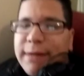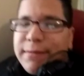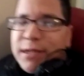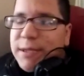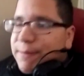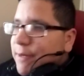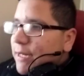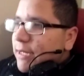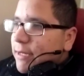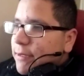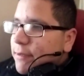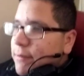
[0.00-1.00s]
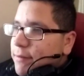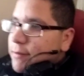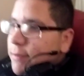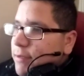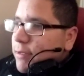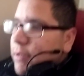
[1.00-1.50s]
that much, but,
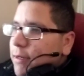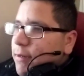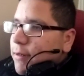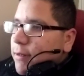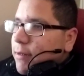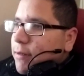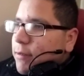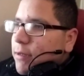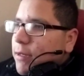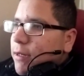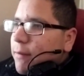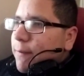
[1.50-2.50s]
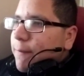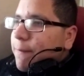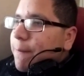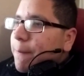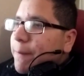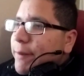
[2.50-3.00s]
um,
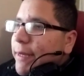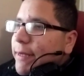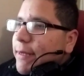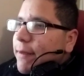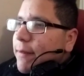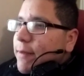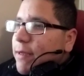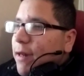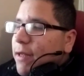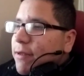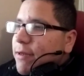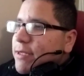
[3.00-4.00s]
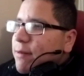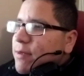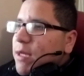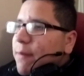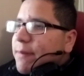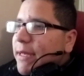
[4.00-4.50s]
Cause
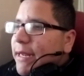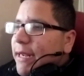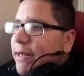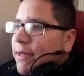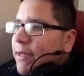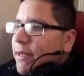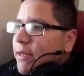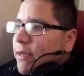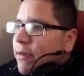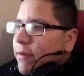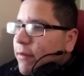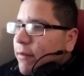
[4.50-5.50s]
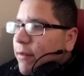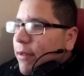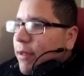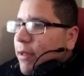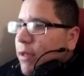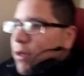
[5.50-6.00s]
was updated and
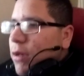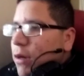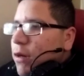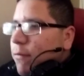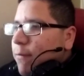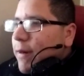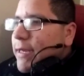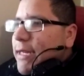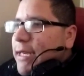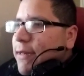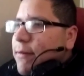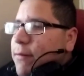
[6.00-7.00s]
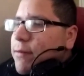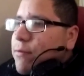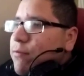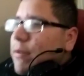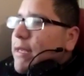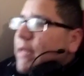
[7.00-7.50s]
I'm windy.
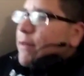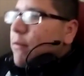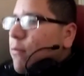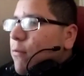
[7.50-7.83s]
I'm windy.